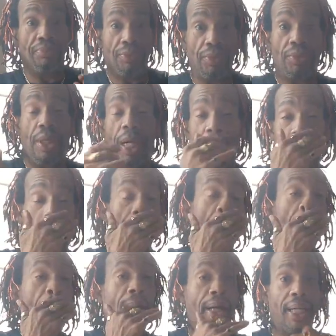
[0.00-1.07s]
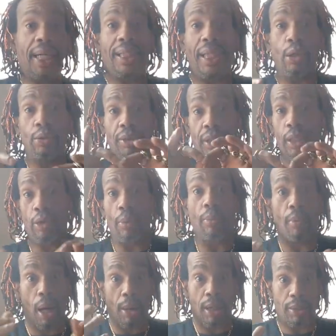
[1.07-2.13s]
Right? And oh my God, that would take
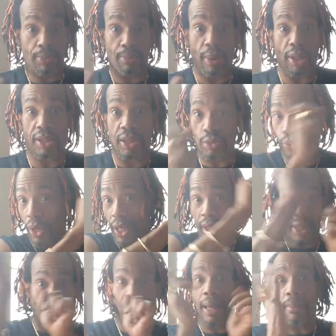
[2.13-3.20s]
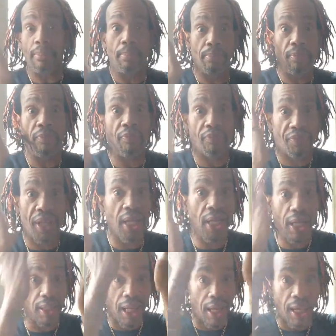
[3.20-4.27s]
as much as writing them thing
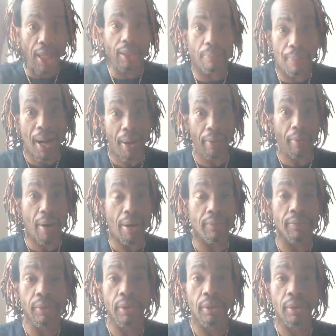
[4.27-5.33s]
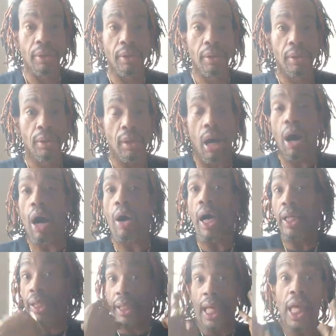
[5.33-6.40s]
on the paragraph. Oh,
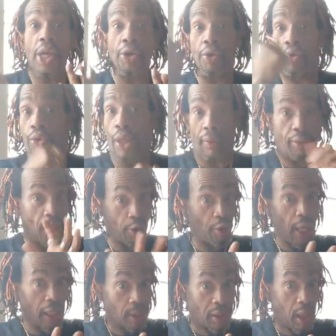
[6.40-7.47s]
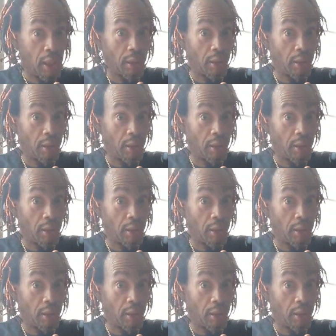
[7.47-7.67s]
and then you're not done.